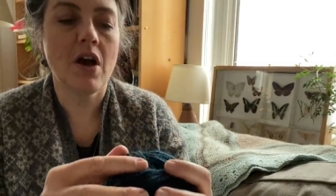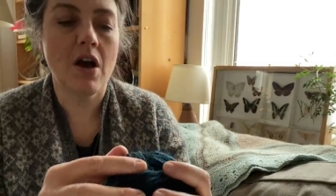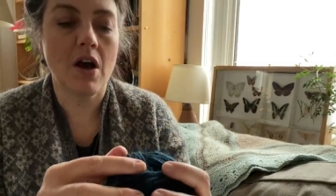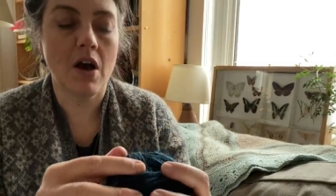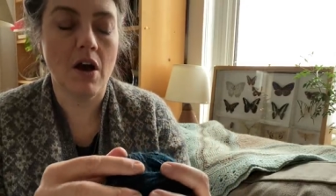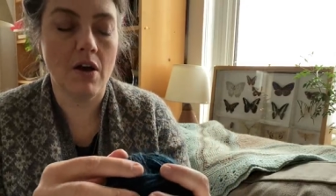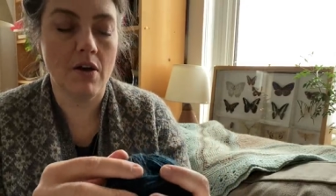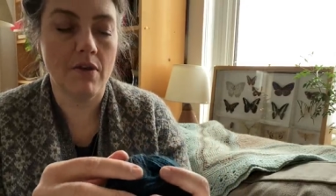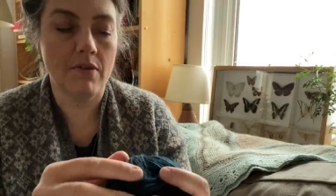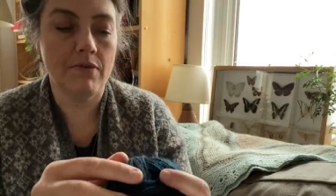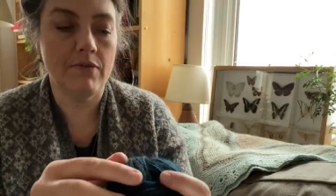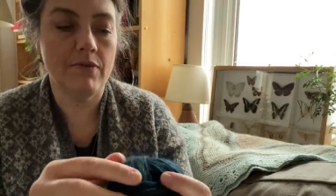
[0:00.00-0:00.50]

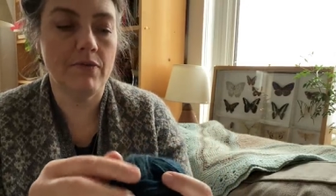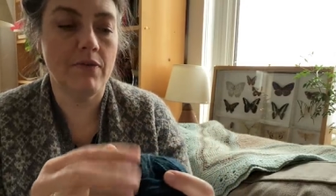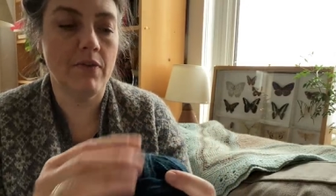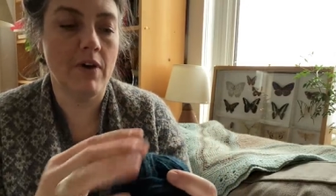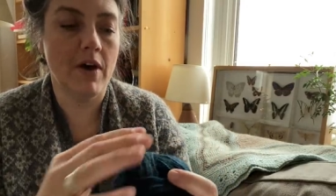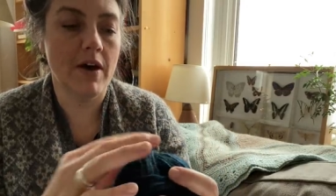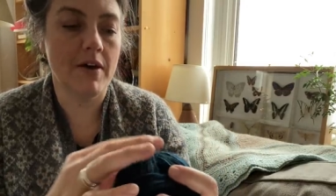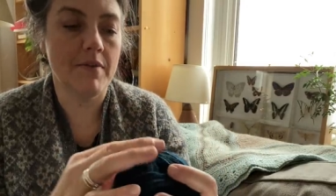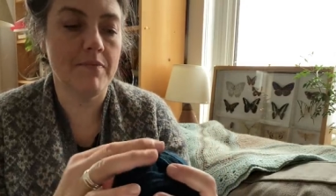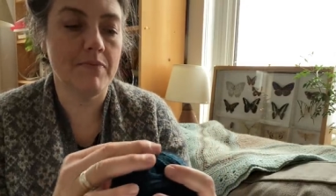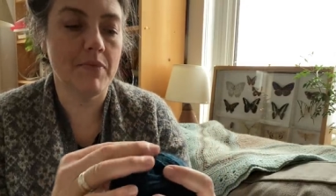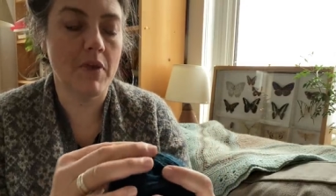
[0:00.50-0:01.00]
of,
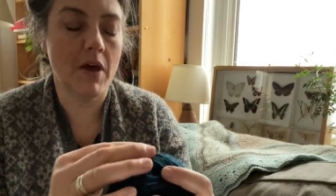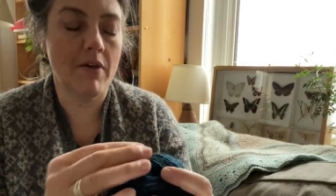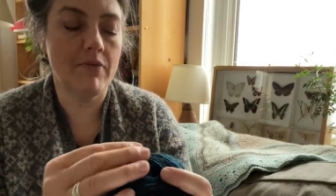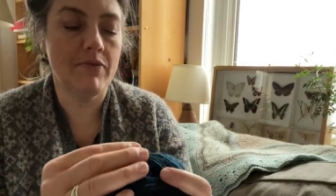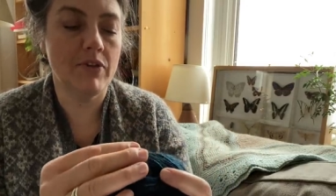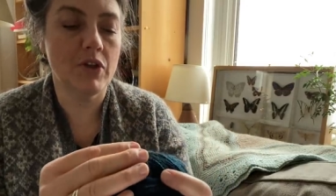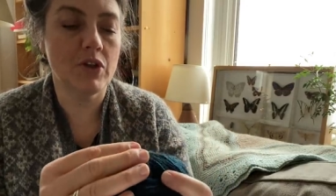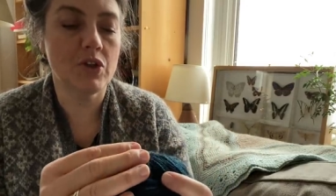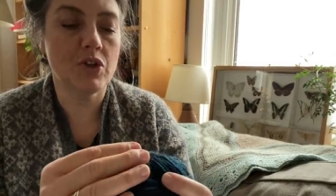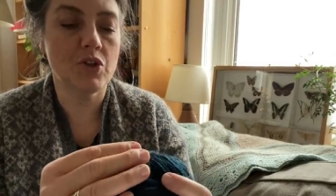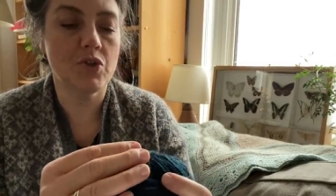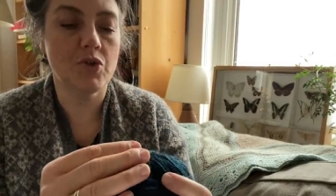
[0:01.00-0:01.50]
um, of
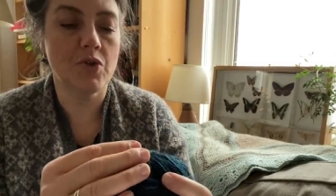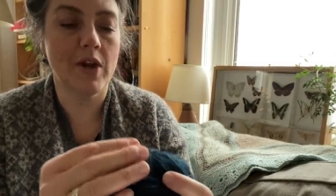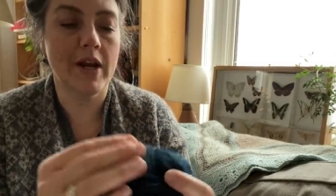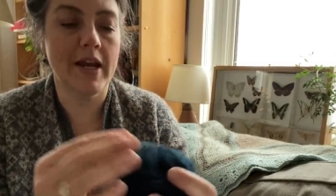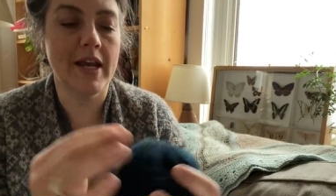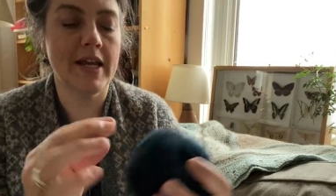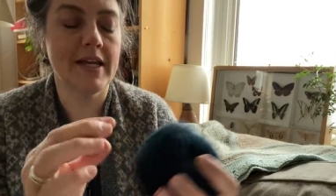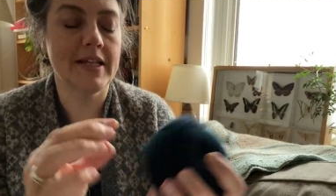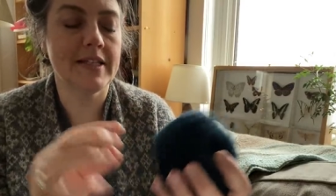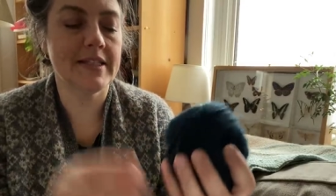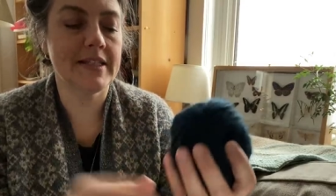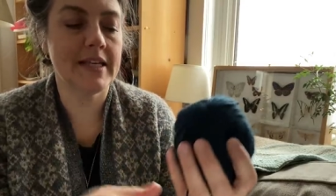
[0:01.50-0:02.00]
the
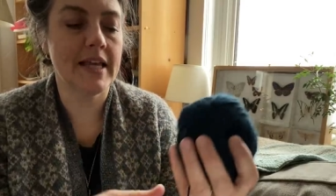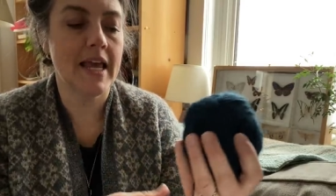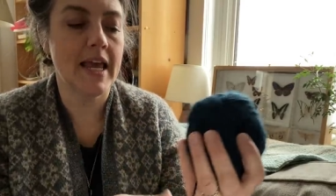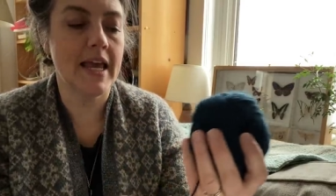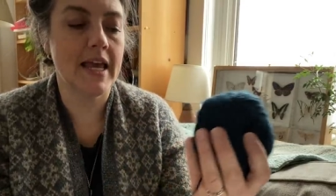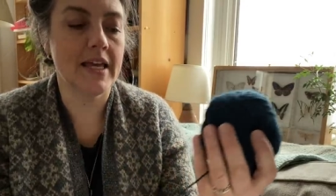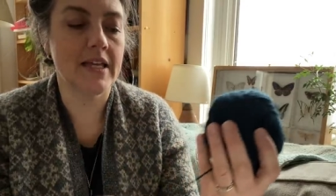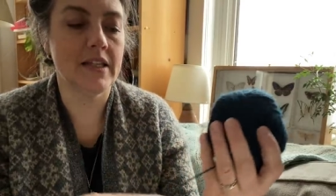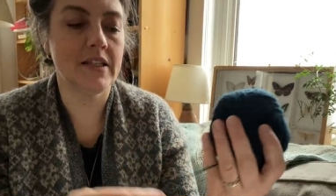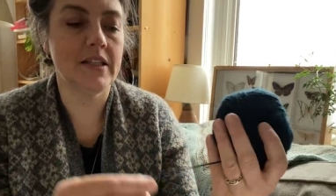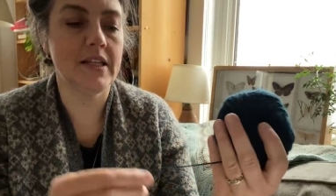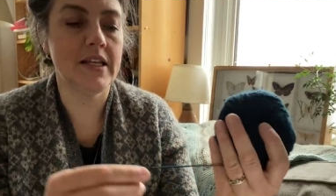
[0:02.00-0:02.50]
strands
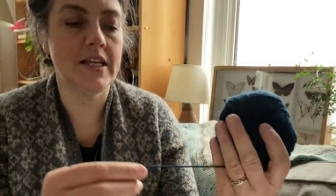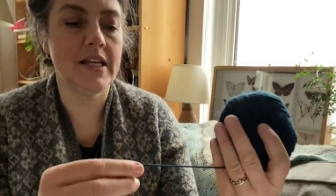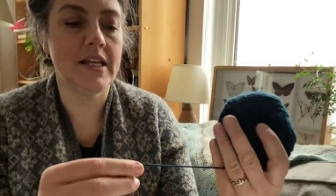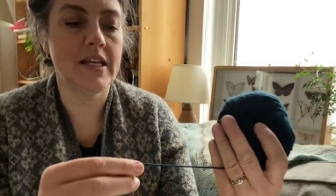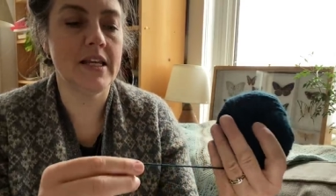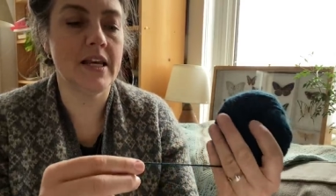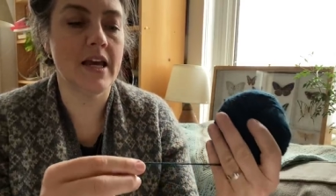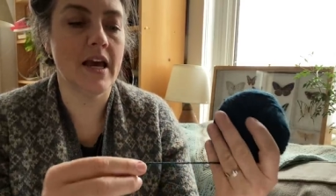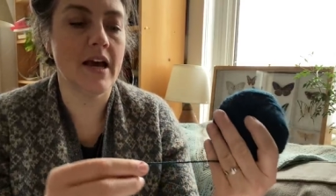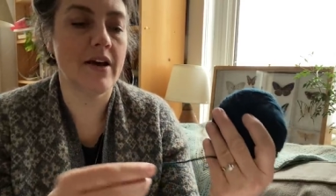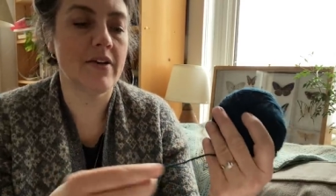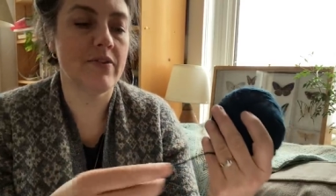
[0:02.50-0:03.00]
and
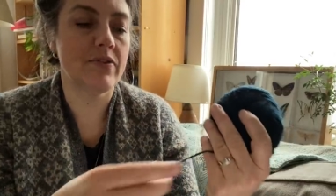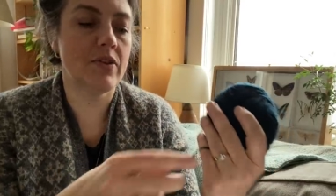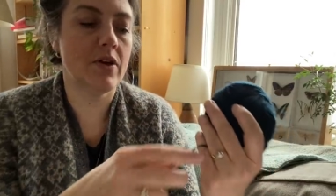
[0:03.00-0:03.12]
the, uh,